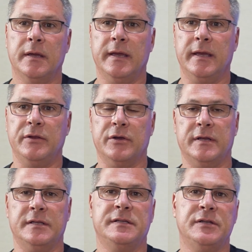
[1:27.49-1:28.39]
and you're
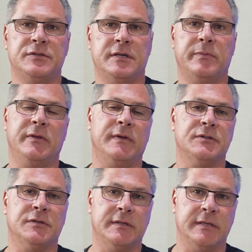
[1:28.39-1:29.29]
gonna teach them and
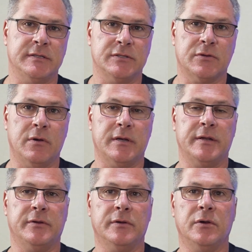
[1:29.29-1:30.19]
eventually they just go out
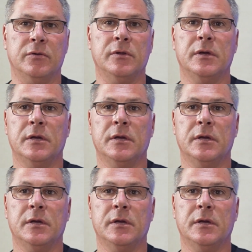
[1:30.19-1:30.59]
on their own.